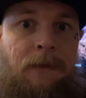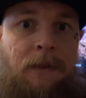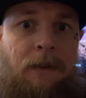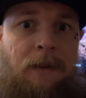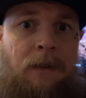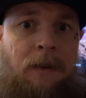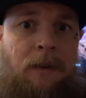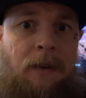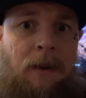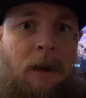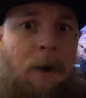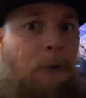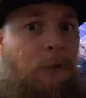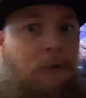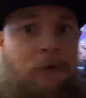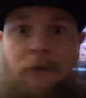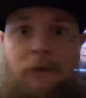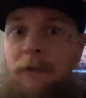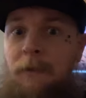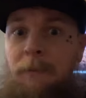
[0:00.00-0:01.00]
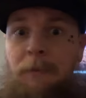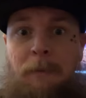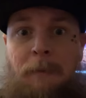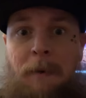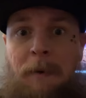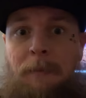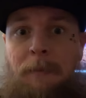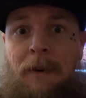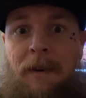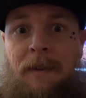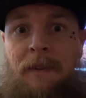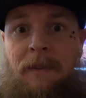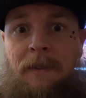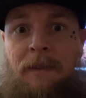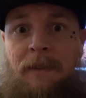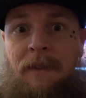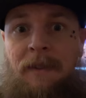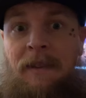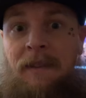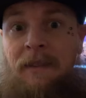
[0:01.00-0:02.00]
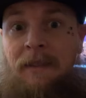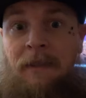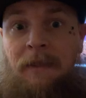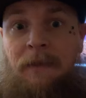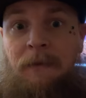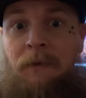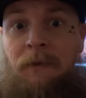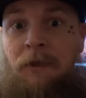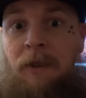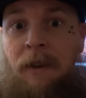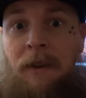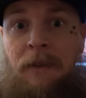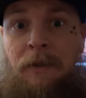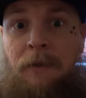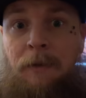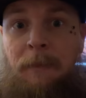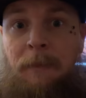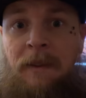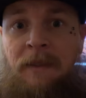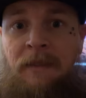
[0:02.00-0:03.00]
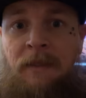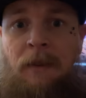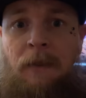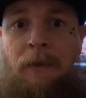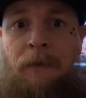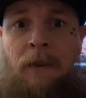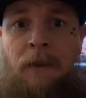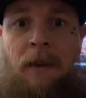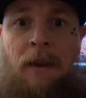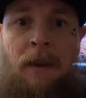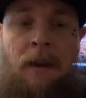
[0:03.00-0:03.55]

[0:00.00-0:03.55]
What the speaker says: I was just going to put my brain to the test and try and do it myself.